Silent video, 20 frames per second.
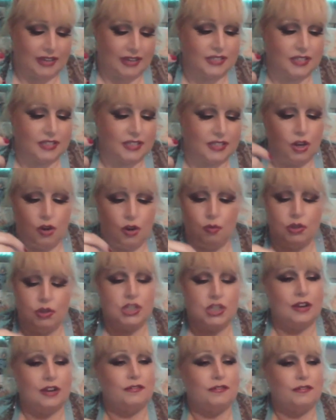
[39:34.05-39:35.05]
So watch
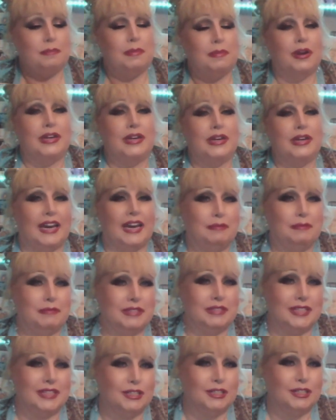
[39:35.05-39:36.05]
out for mind
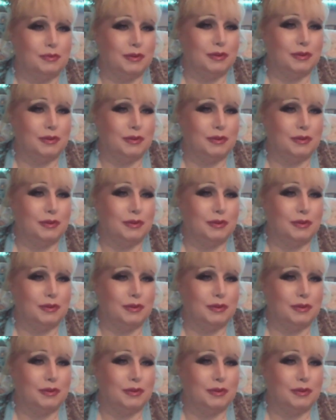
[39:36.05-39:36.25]
games this